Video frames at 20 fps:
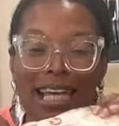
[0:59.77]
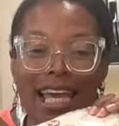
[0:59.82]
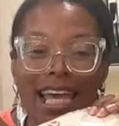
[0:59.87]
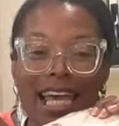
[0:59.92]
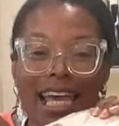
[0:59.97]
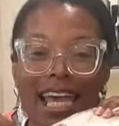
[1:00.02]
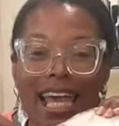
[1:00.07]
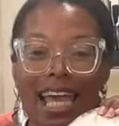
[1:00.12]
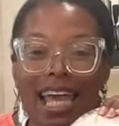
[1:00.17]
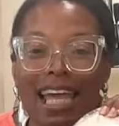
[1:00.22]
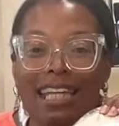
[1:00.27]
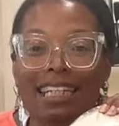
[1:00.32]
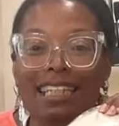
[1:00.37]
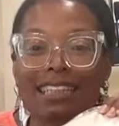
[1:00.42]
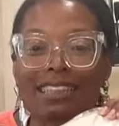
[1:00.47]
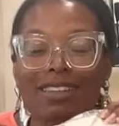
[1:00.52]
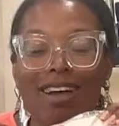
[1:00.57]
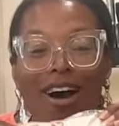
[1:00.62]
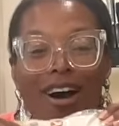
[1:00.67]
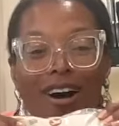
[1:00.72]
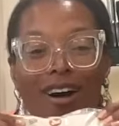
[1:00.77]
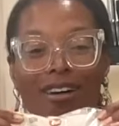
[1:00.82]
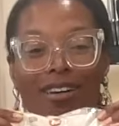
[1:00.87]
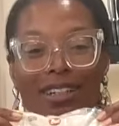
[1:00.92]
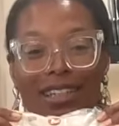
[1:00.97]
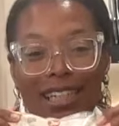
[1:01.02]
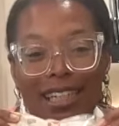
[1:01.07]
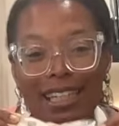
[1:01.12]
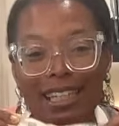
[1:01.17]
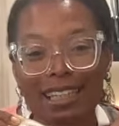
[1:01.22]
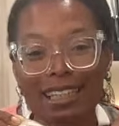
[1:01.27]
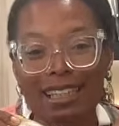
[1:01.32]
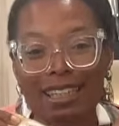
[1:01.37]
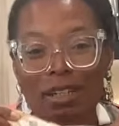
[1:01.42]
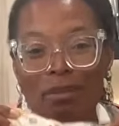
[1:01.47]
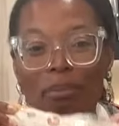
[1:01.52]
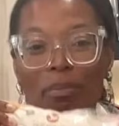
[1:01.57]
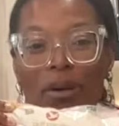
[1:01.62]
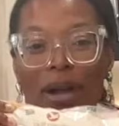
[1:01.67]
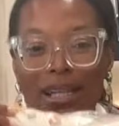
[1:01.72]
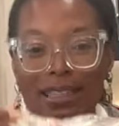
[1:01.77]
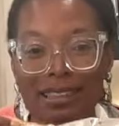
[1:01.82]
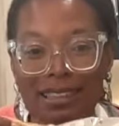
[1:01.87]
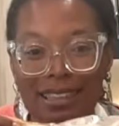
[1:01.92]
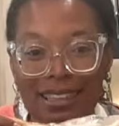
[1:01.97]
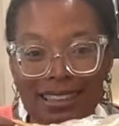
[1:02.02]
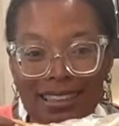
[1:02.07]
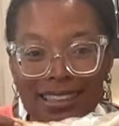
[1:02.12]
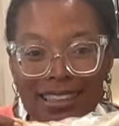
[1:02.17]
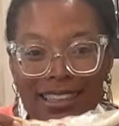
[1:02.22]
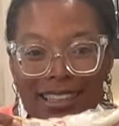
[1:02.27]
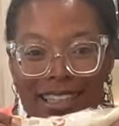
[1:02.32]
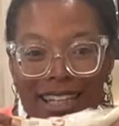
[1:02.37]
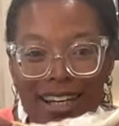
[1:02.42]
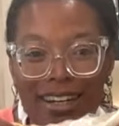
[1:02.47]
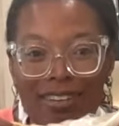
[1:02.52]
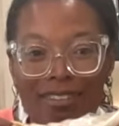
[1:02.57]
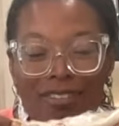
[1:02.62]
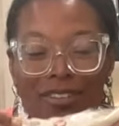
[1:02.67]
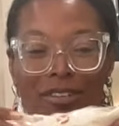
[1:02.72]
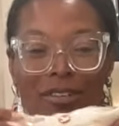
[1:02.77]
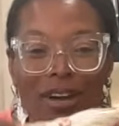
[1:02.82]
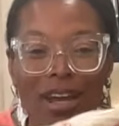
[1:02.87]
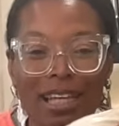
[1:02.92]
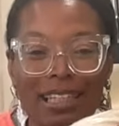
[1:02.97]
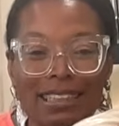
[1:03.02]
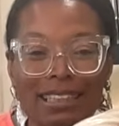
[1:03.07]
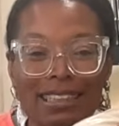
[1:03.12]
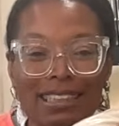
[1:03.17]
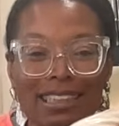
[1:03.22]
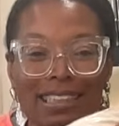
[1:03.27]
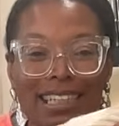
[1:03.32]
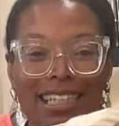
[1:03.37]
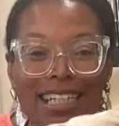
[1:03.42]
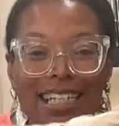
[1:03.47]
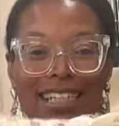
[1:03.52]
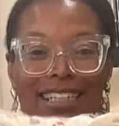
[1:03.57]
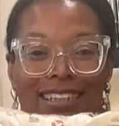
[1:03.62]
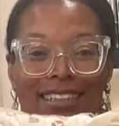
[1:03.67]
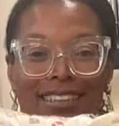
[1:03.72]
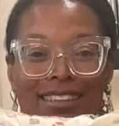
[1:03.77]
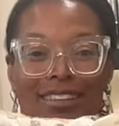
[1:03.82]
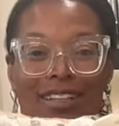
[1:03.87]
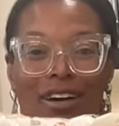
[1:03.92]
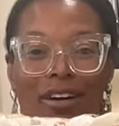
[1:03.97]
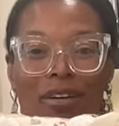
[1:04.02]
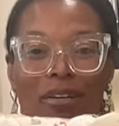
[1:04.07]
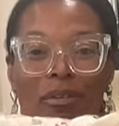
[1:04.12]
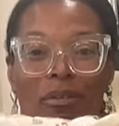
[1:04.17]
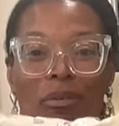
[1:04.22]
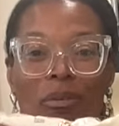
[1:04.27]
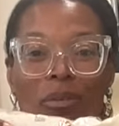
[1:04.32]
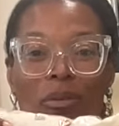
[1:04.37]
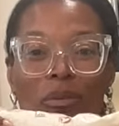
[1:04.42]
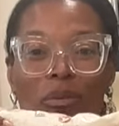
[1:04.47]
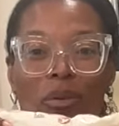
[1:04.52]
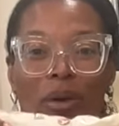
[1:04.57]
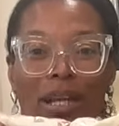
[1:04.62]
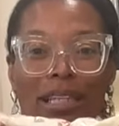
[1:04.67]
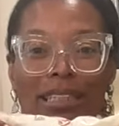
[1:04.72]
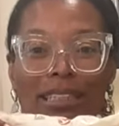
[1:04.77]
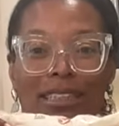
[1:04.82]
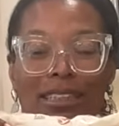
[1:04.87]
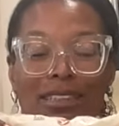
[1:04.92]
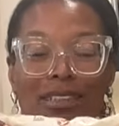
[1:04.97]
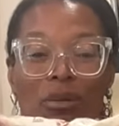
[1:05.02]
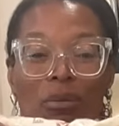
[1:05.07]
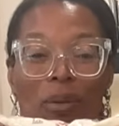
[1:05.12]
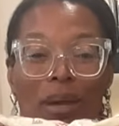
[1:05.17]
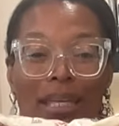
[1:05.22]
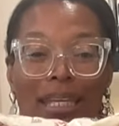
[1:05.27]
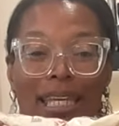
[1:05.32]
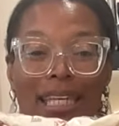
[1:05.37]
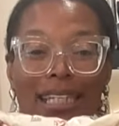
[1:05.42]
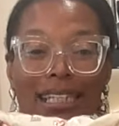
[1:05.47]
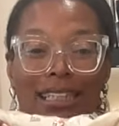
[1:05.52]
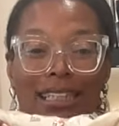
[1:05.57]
And it's all in the processing of the rice. So the rice, the way it is